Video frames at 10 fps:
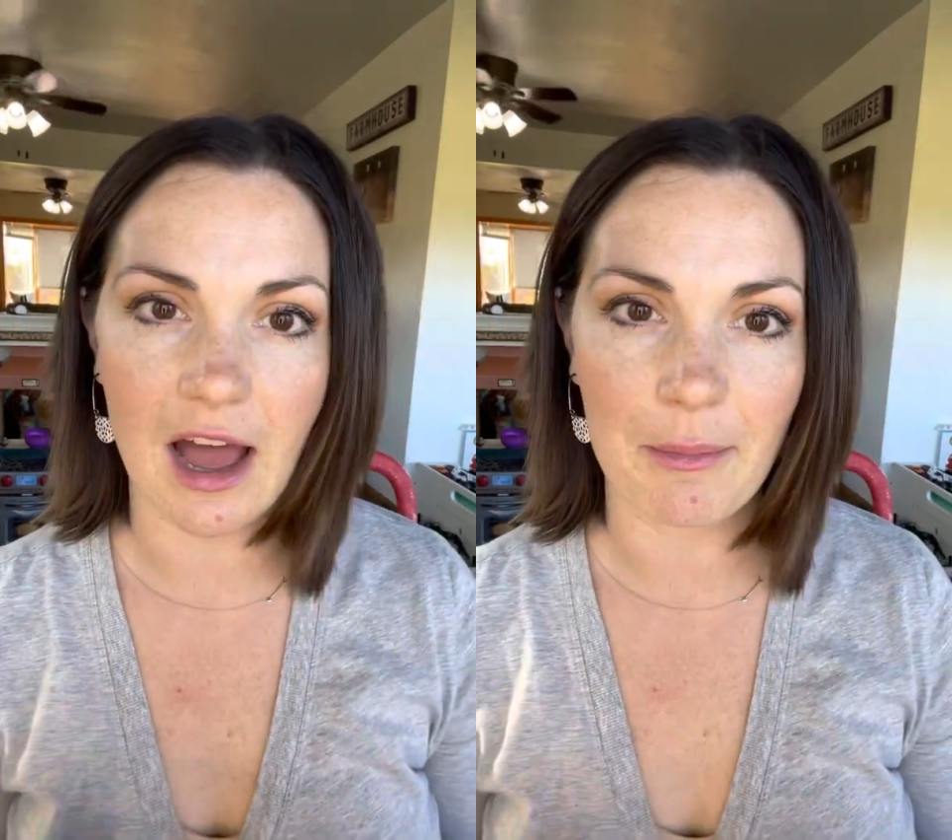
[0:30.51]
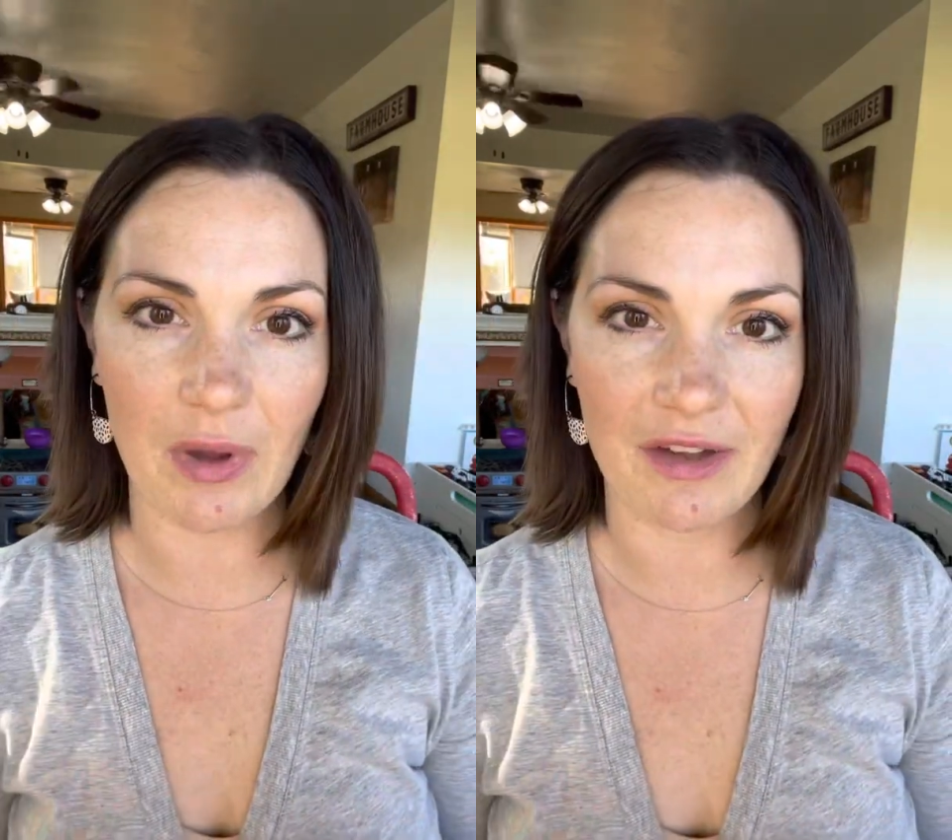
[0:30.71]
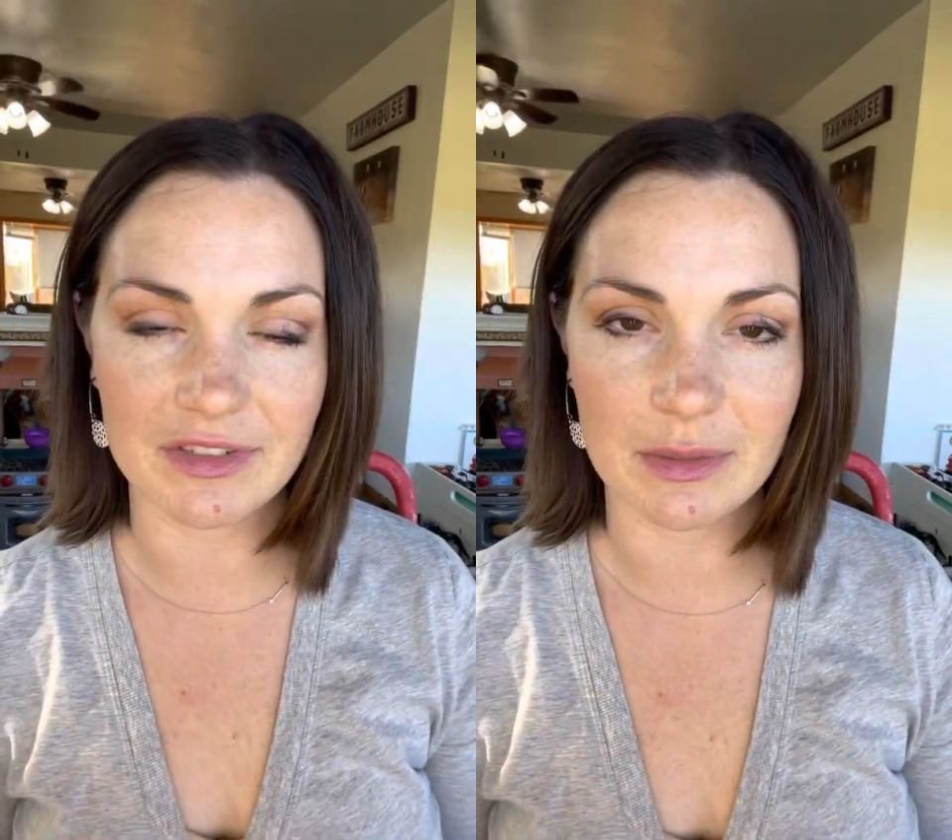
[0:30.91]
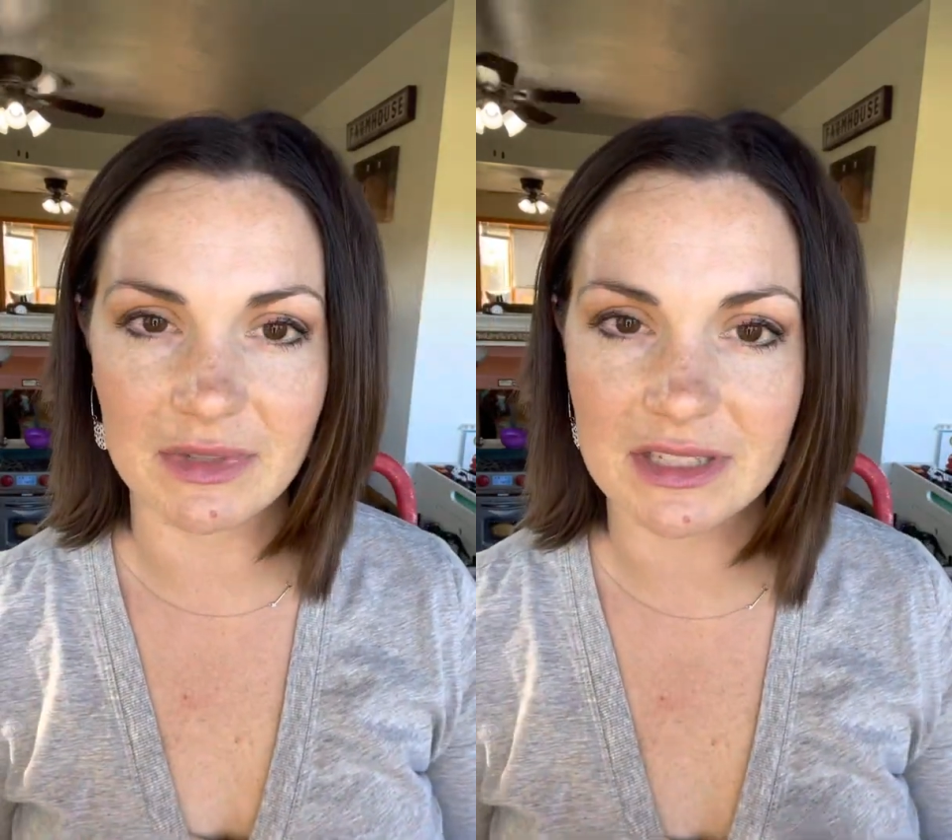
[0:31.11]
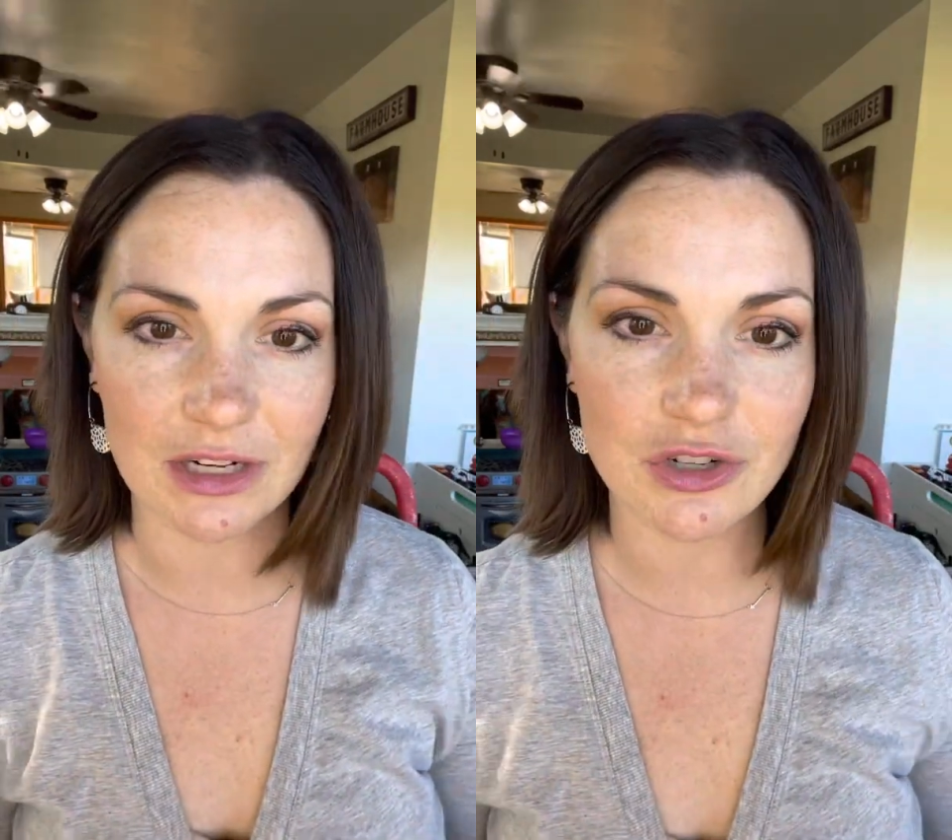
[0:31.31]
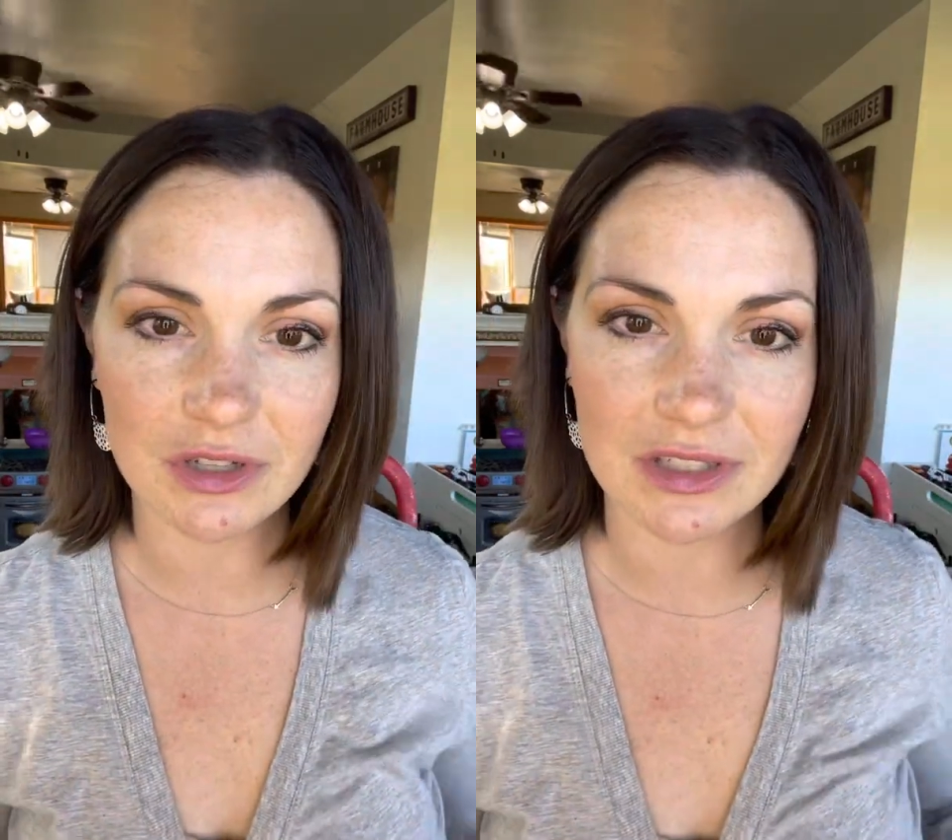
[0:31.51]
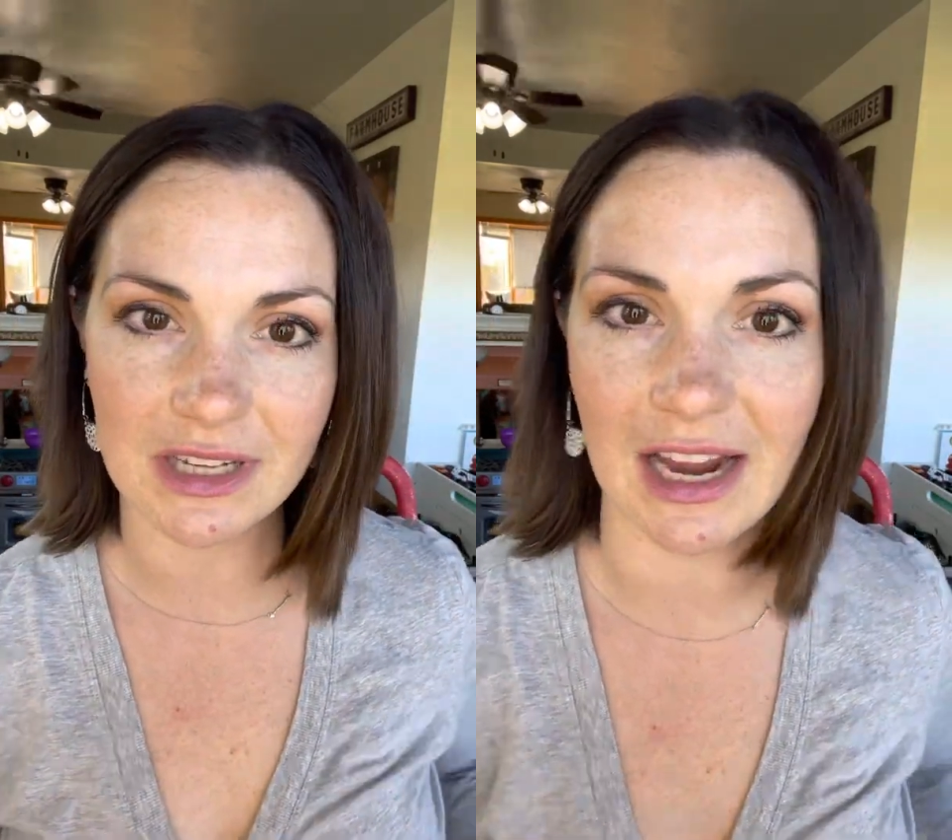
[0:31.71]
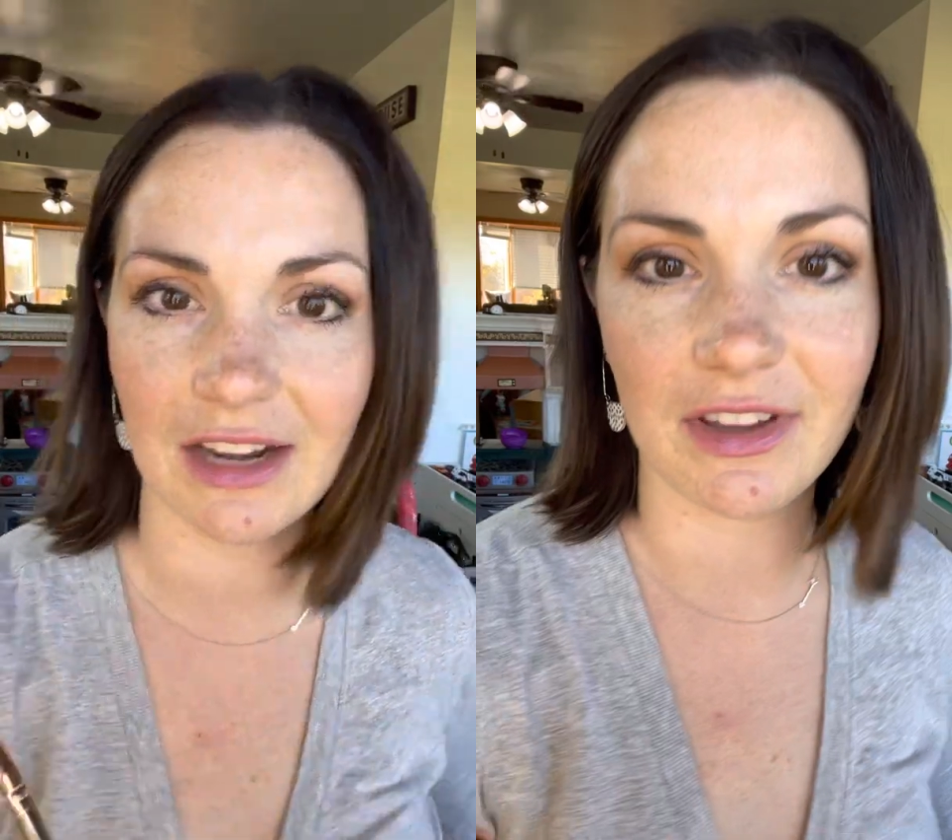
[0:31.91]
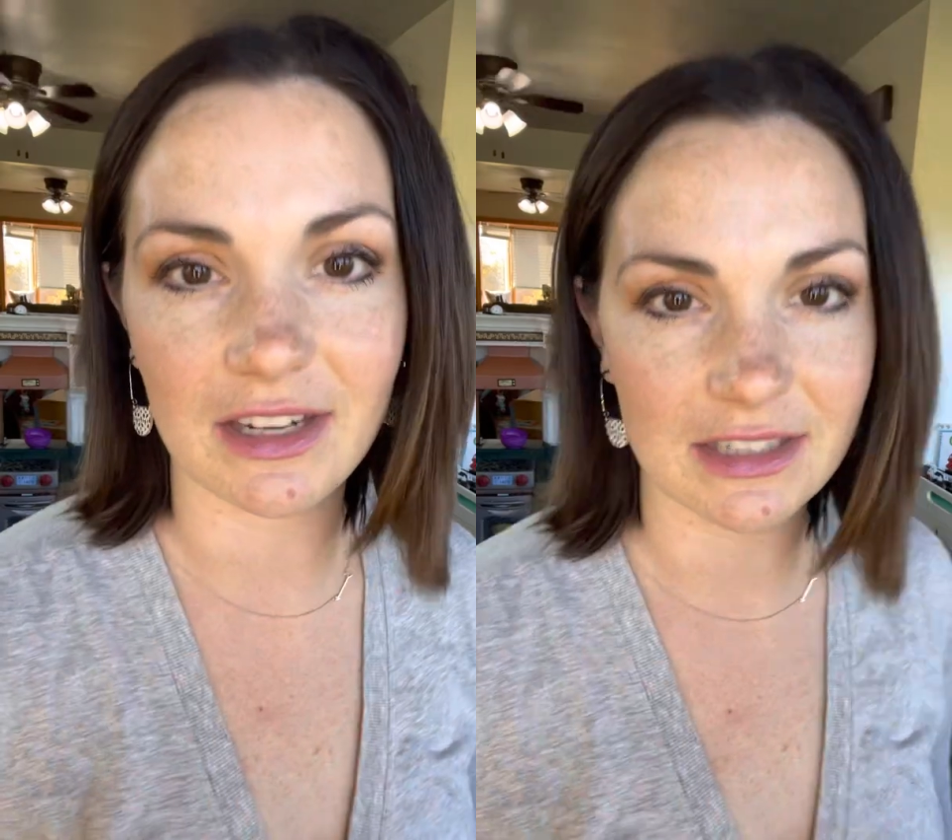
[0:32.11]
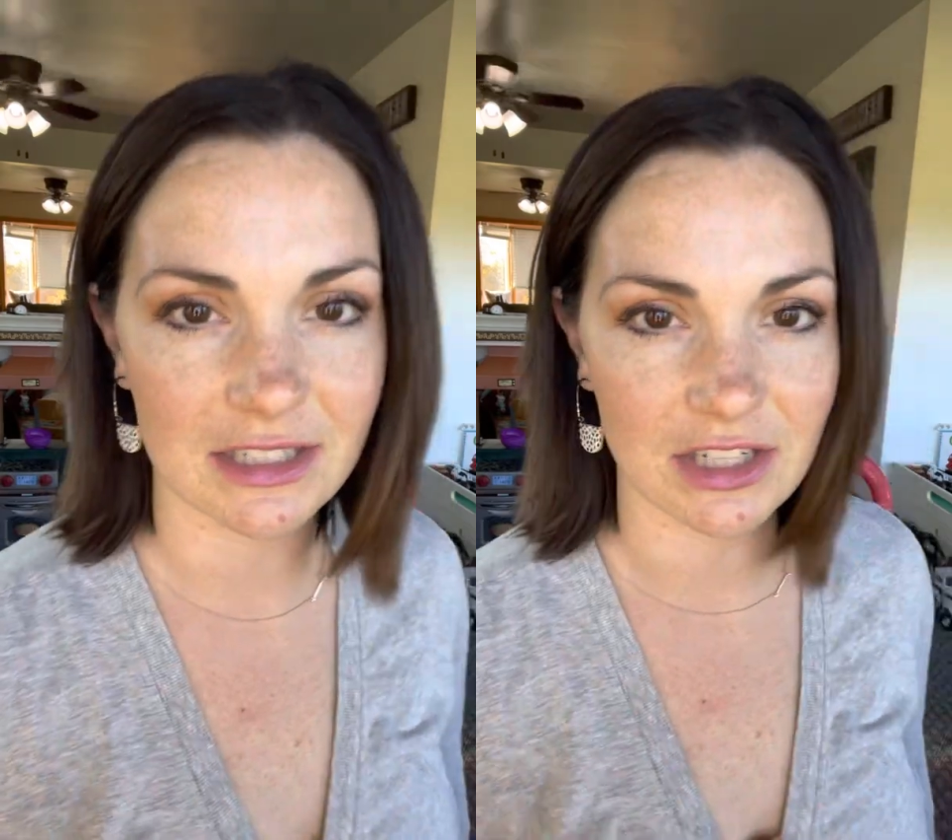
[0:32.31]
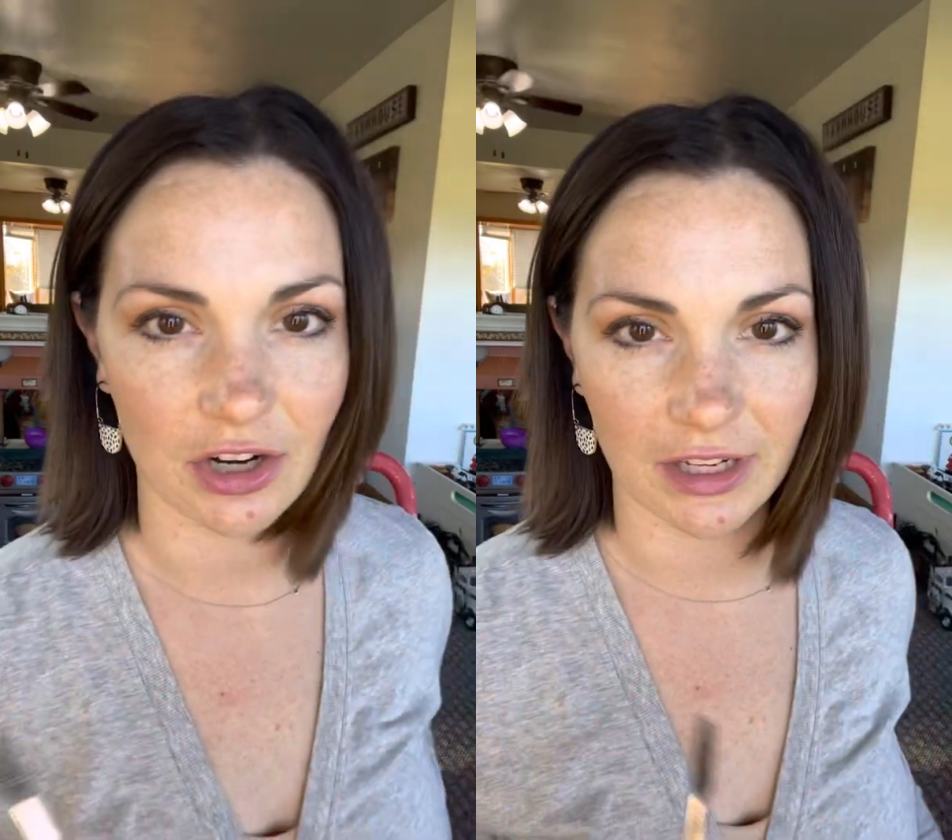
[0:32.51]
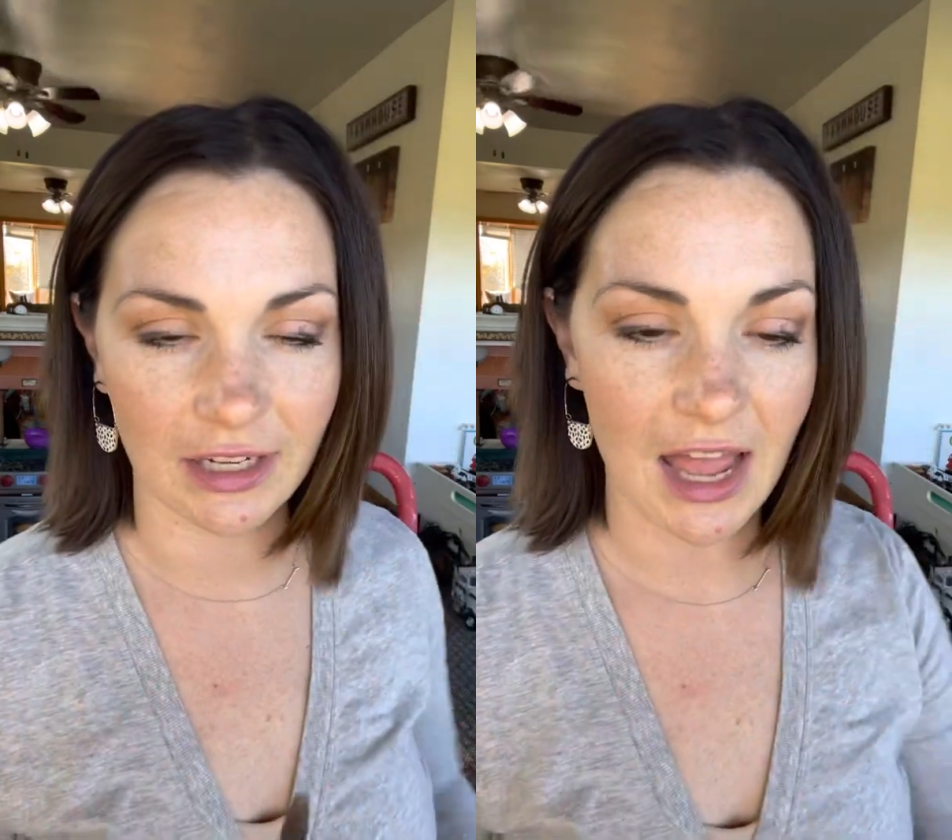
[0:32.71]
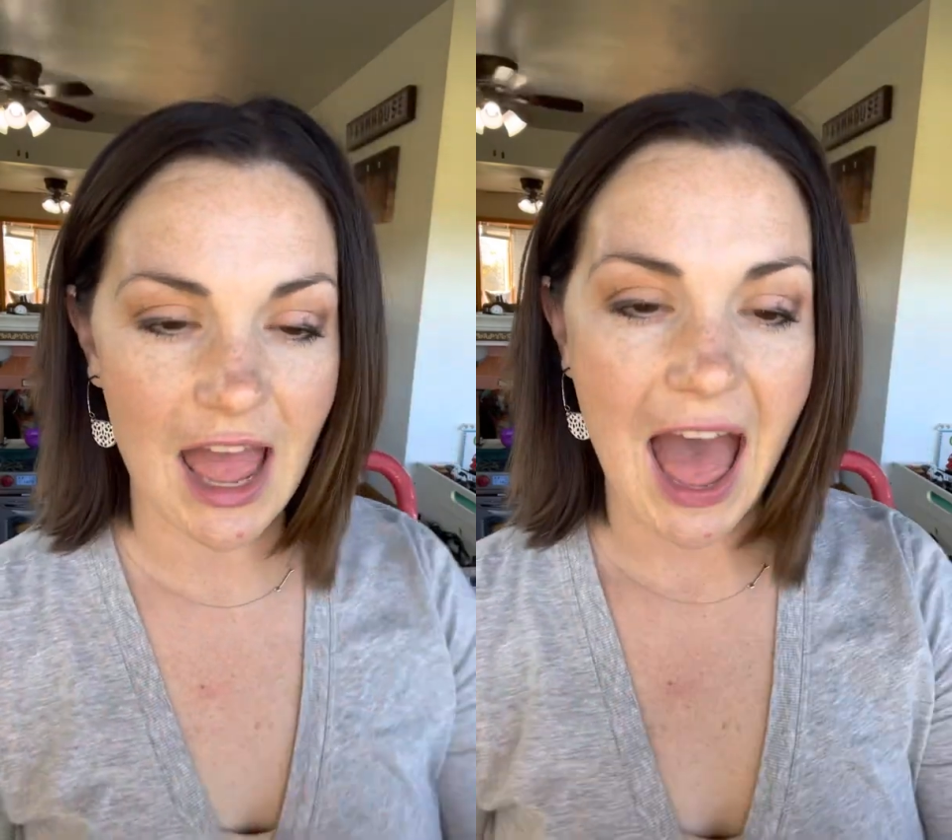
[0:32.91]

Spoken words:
we have some essentials to kind of get us started.